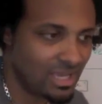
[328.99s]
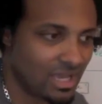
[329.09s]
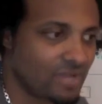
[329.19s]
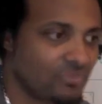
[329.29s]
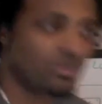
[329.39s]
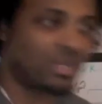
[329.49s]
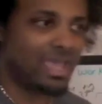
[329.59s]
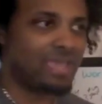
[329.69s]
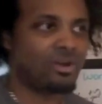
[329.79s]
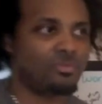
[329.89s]

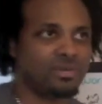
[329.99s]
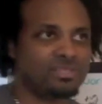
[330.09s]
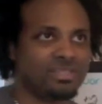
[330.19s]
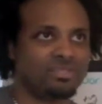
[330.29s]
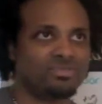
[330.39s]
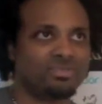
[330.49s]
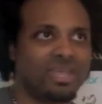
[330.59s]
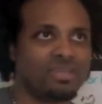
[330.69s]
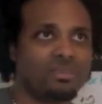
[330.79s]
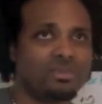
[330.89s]
Renee, our presidential
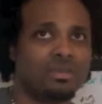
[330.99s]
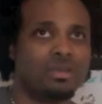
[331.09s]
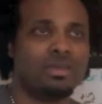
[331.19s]
diamond,